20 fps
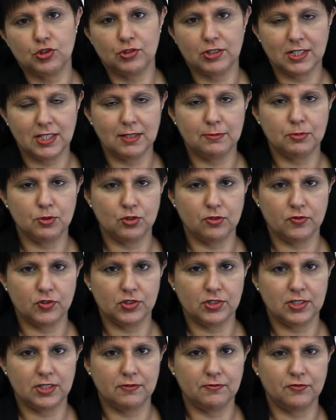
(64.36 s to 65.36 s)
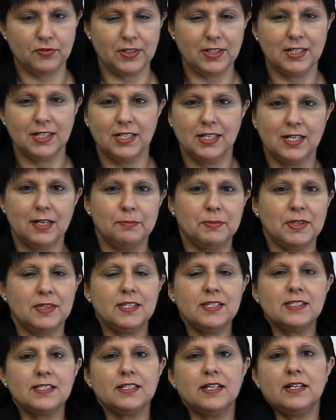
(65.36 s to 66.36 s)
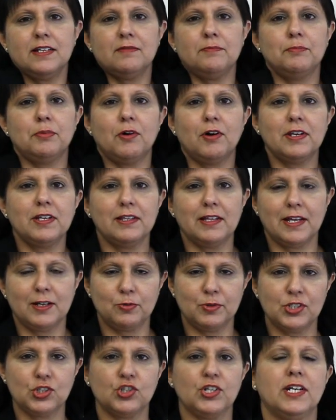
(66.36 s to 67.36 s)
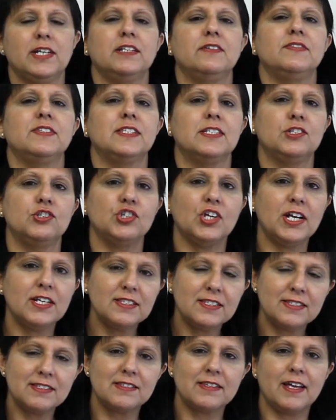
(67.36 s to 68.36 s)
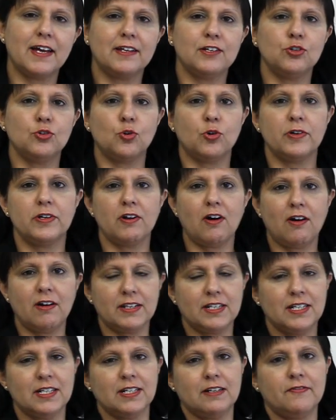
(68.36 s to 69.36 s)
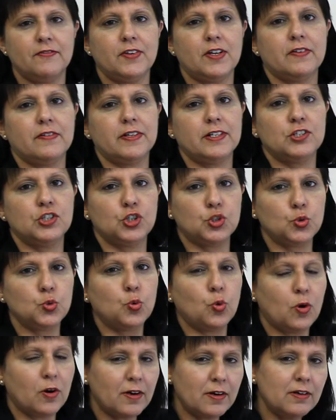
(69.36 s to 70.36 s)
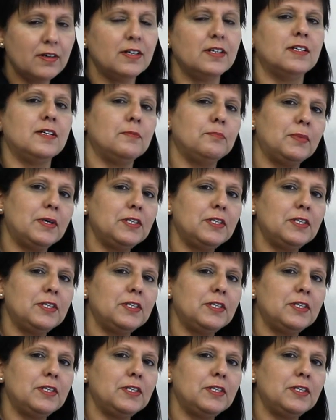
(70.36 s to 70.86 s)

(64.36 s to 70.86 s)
should keep university free. But this kind of body language kind of suggests that you're not very sure,